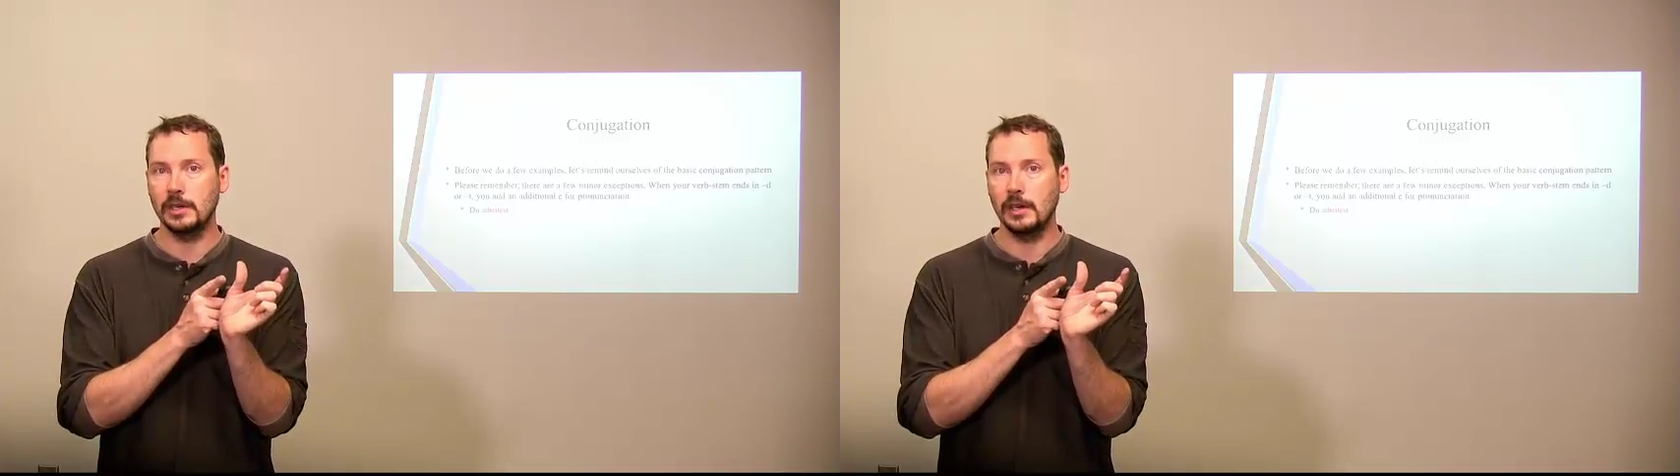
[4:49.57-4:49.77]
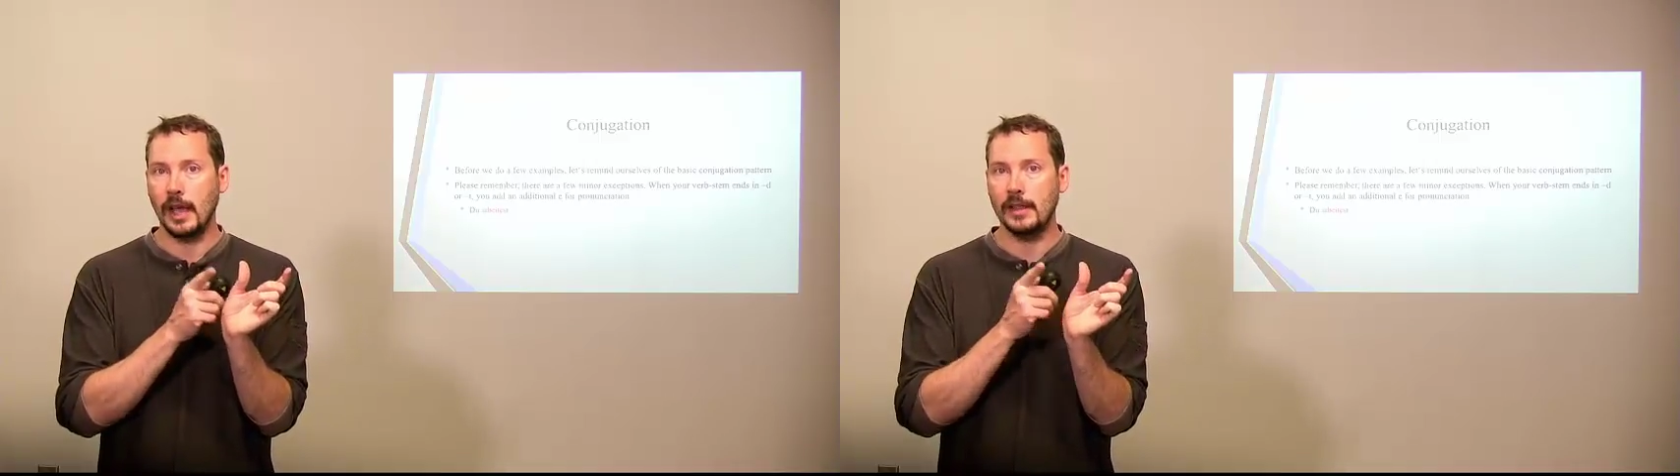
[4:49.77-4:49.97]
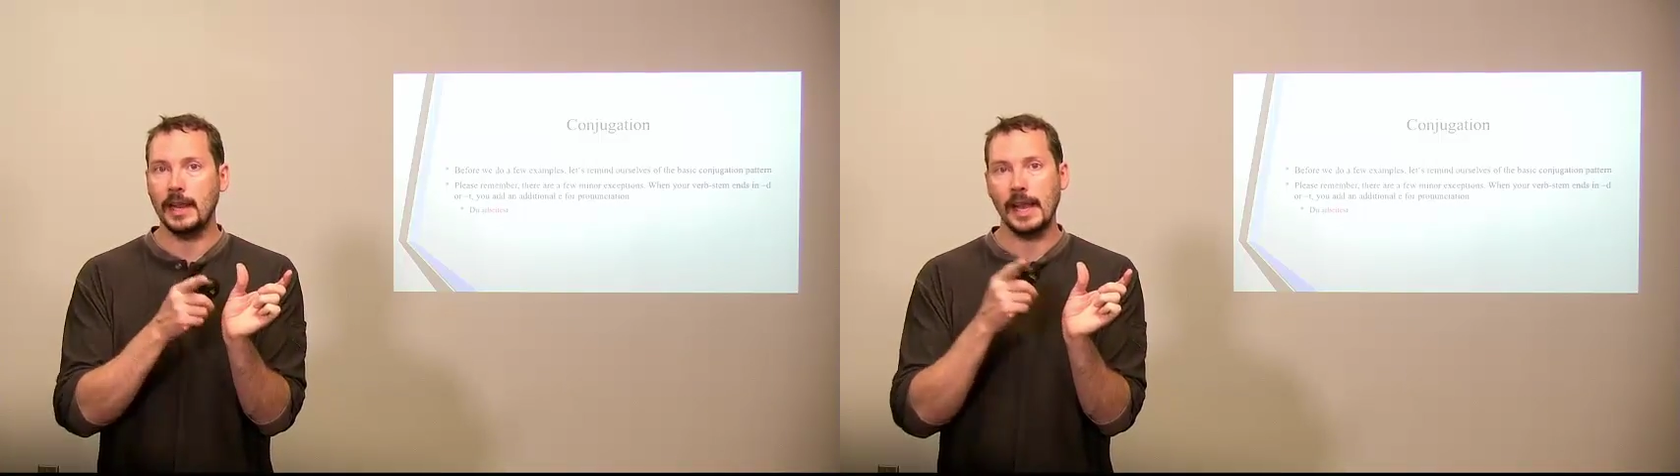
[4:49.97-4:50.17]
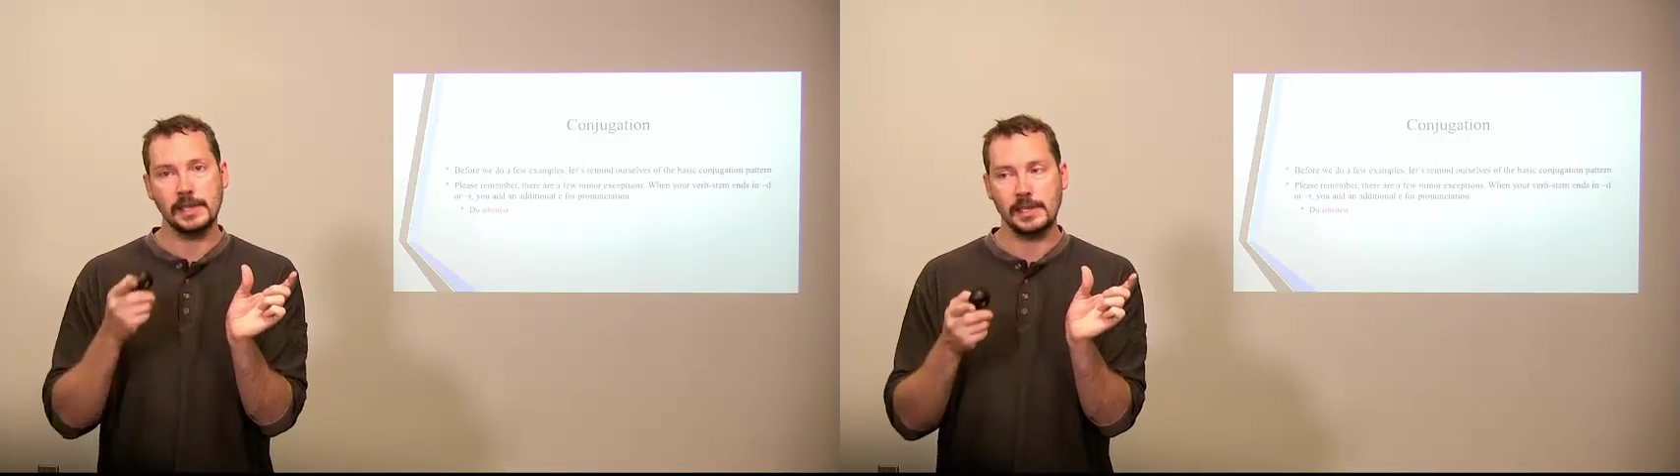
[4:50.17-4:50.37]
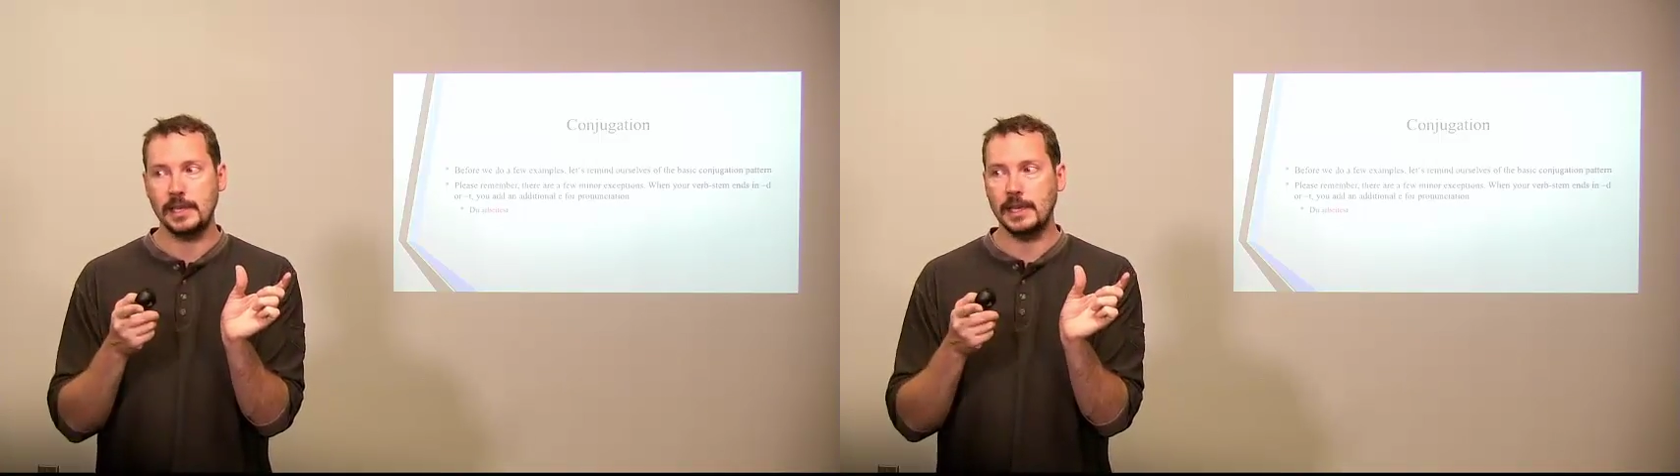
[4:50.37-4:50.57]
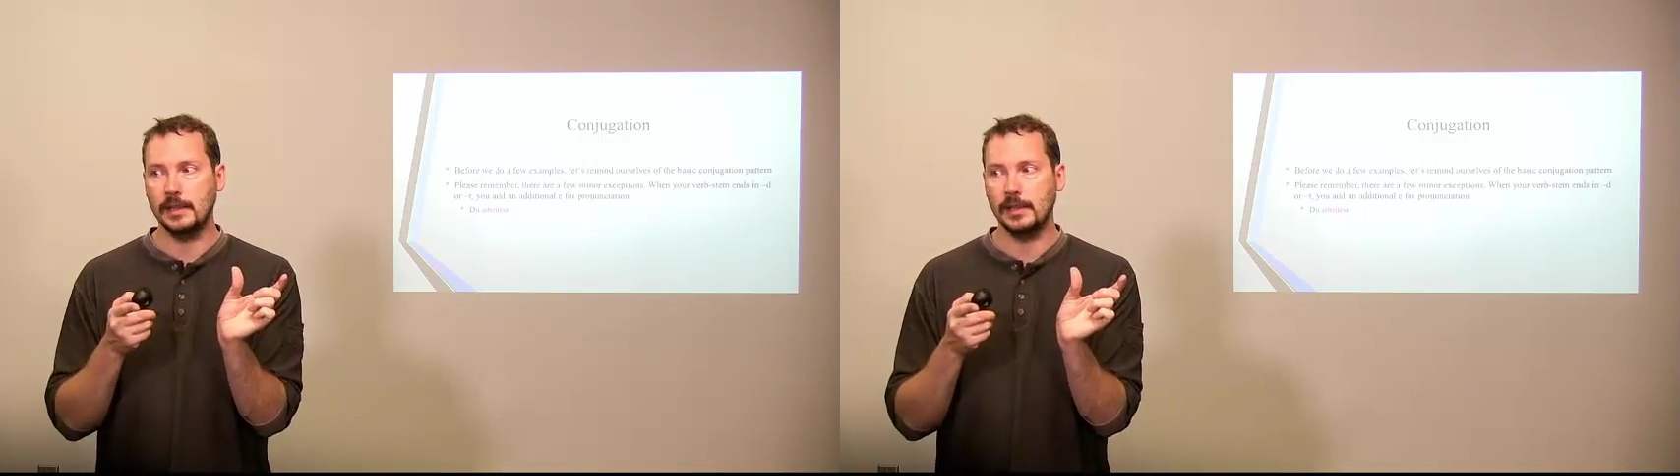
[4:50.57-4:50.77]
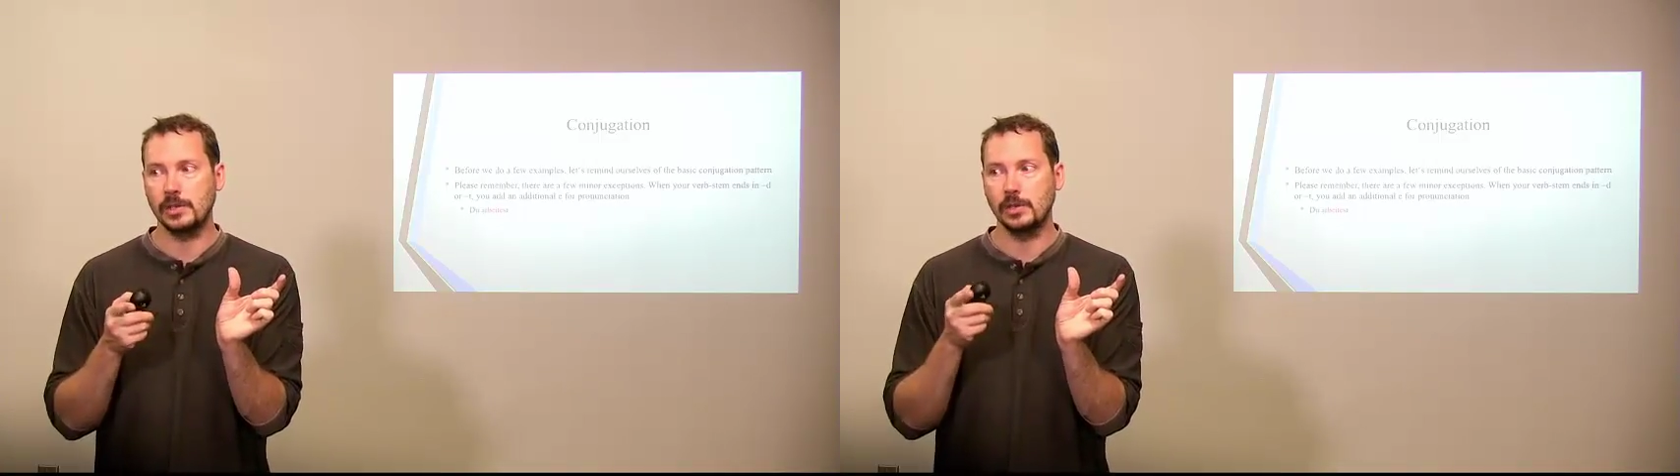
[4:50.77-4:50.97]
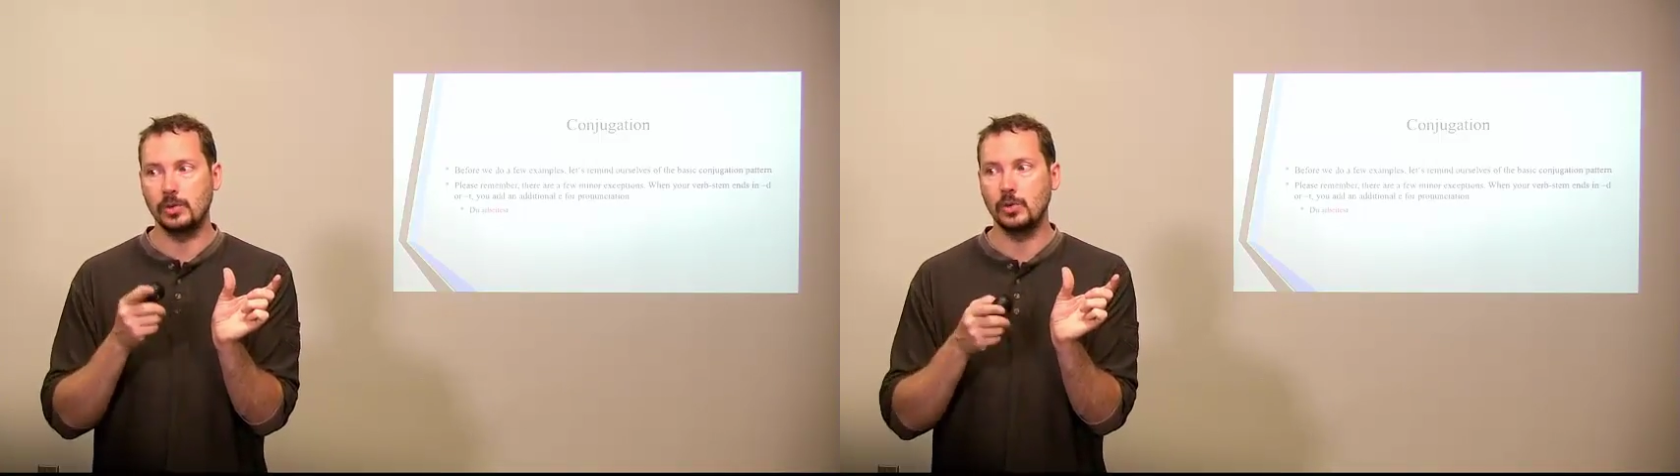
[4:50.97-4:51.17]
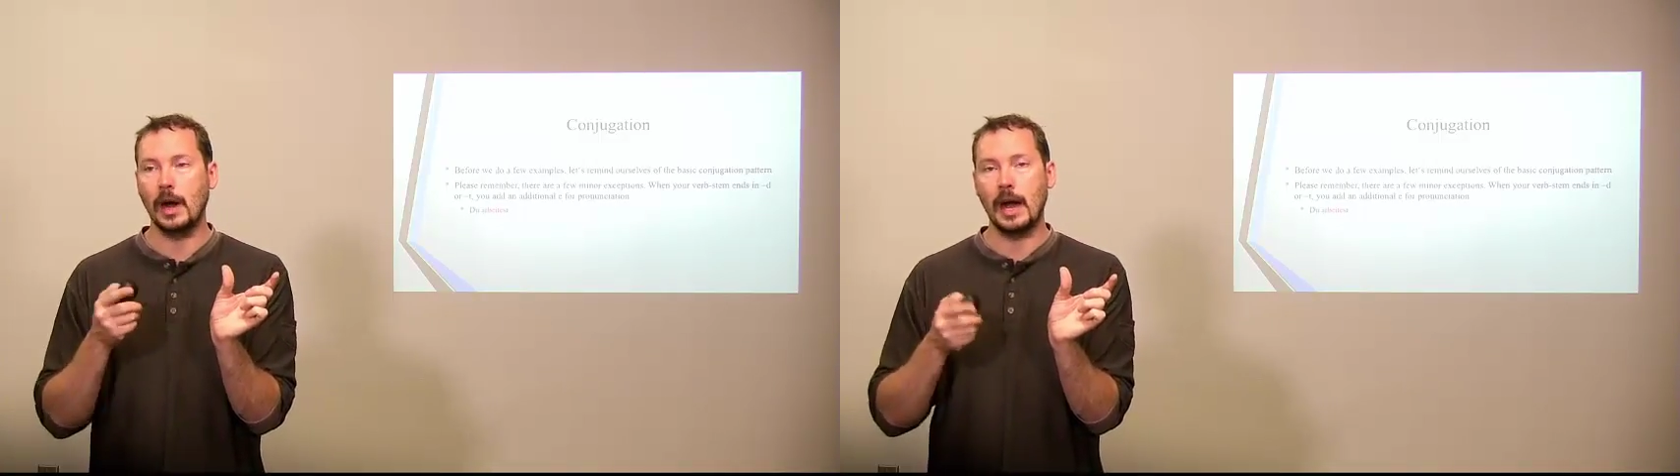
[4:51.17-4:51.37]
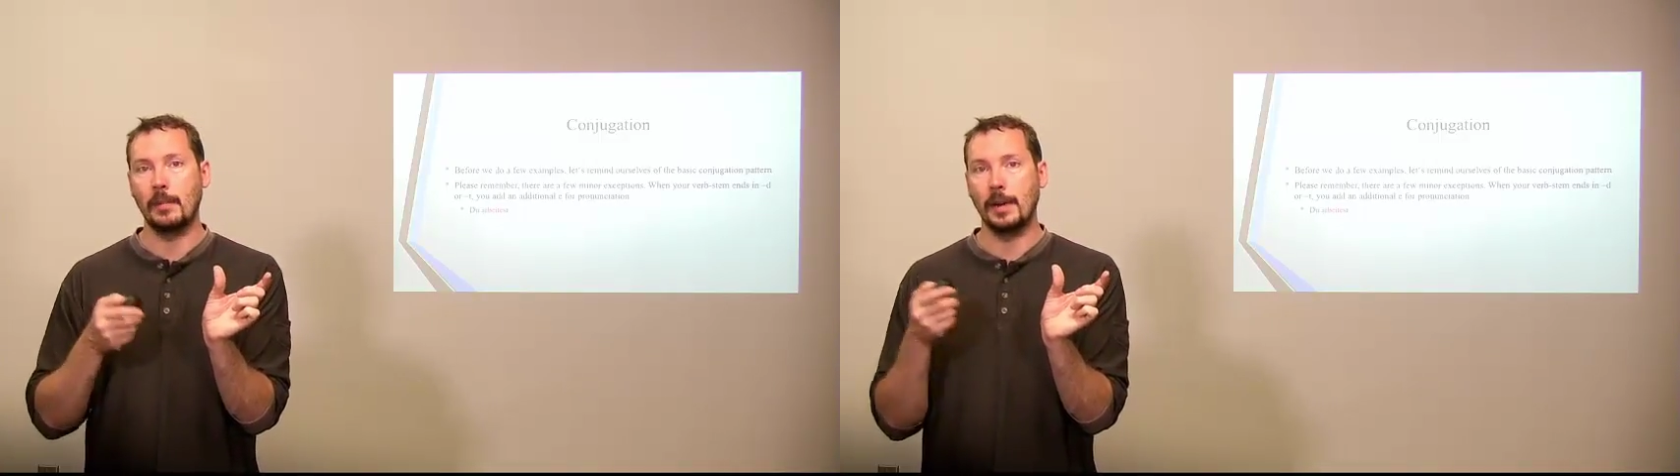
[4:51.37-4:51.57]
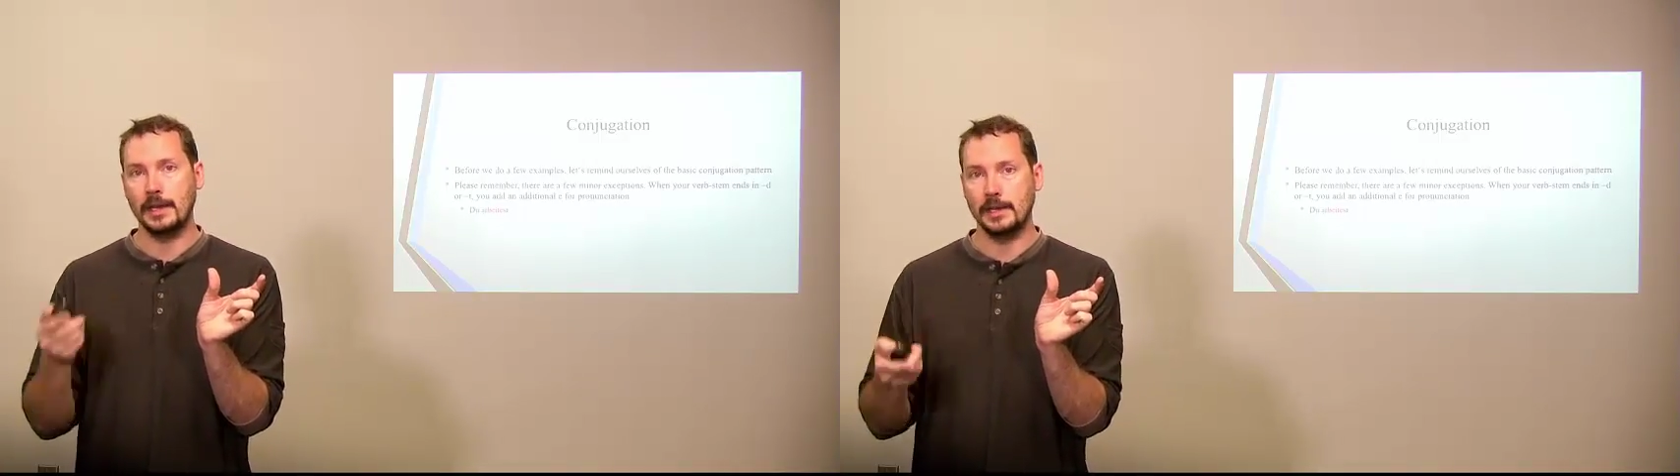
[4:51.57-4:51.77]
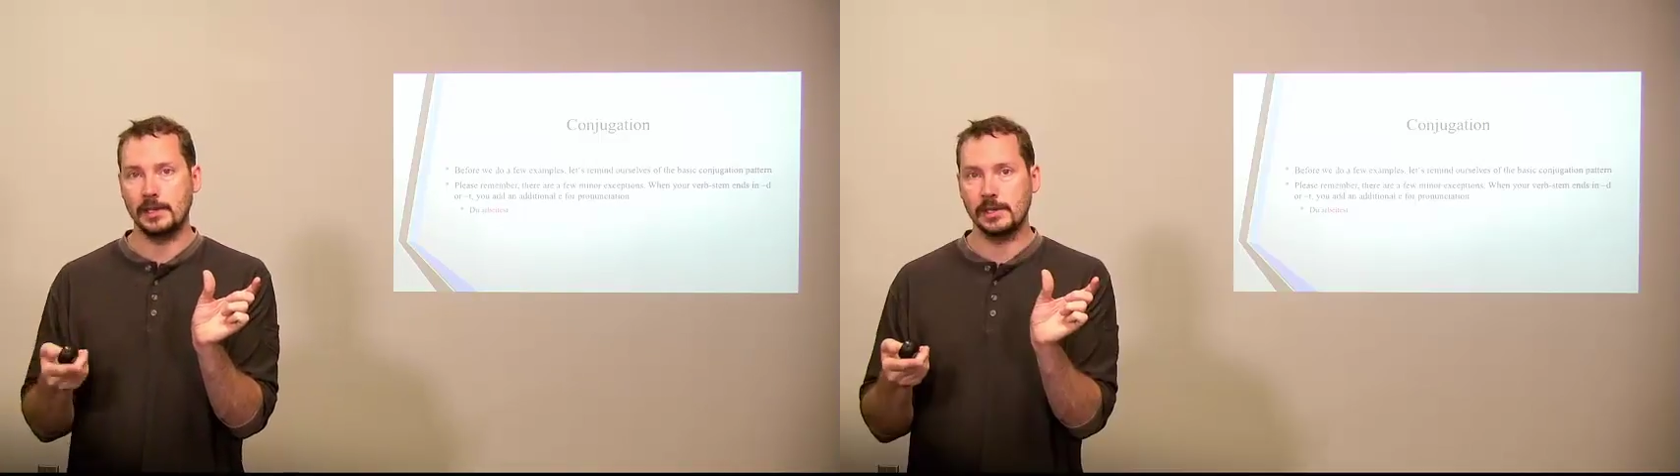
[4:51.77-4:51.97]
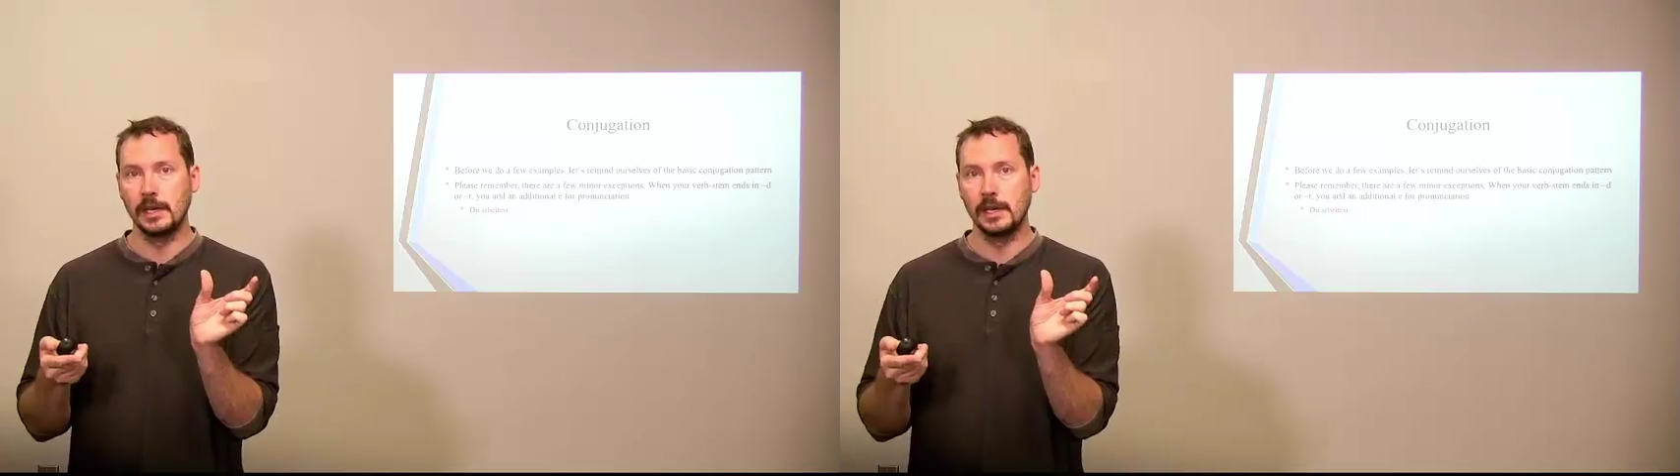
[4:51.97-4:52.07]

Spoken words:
and then st in there, so du arbeitest.